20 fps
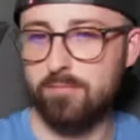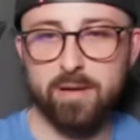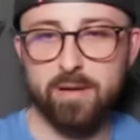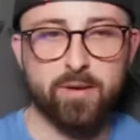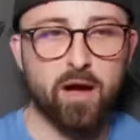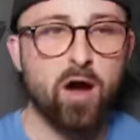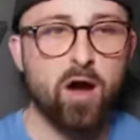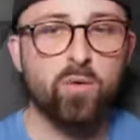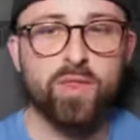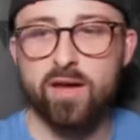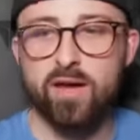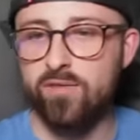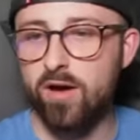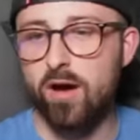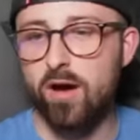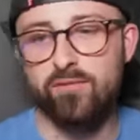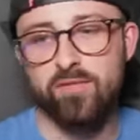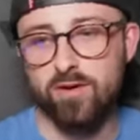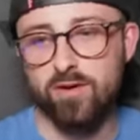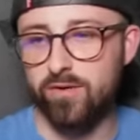Maybe. Oh, I
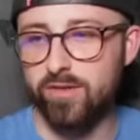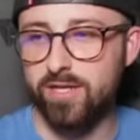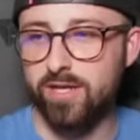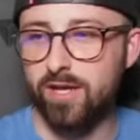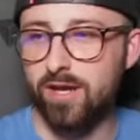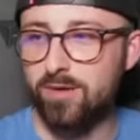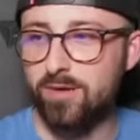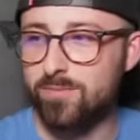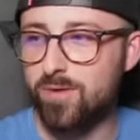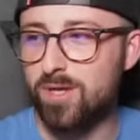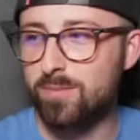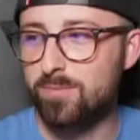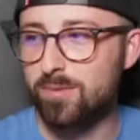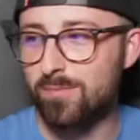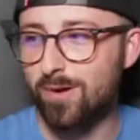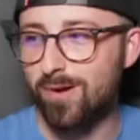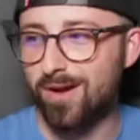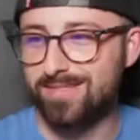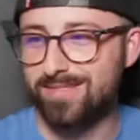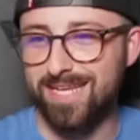haven't got the newly
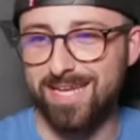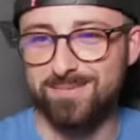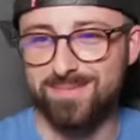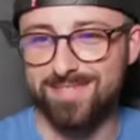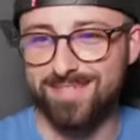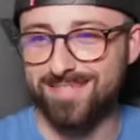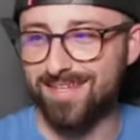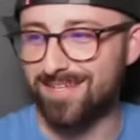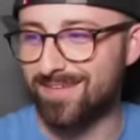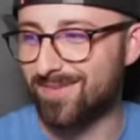promoted teams in,